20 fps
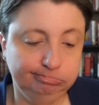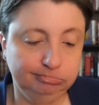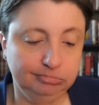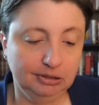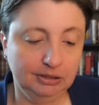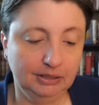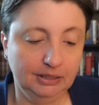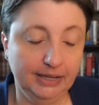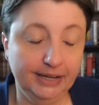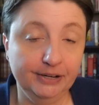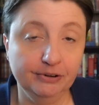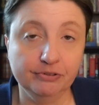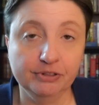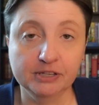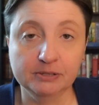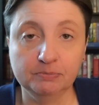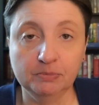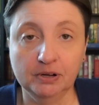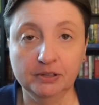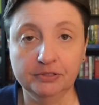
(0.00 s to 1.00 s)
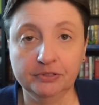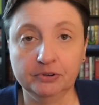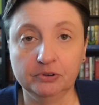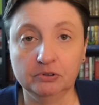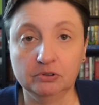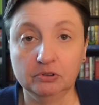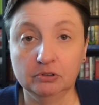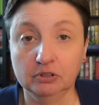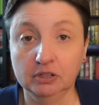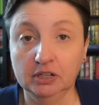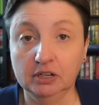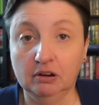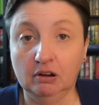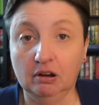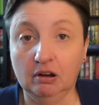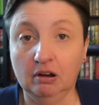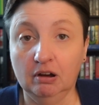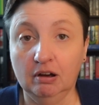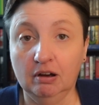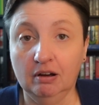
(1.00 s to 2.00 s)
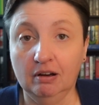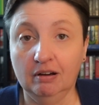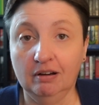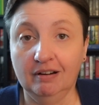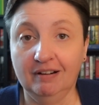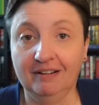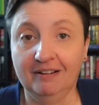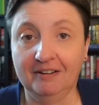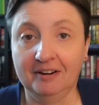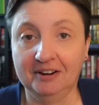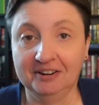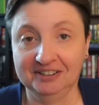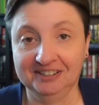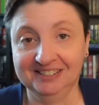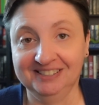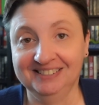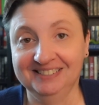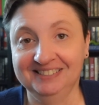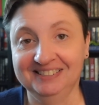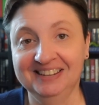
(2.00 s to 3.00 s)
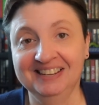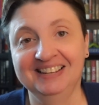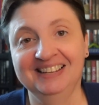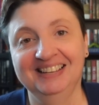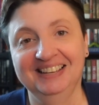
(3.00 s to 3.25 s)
later this month or early August.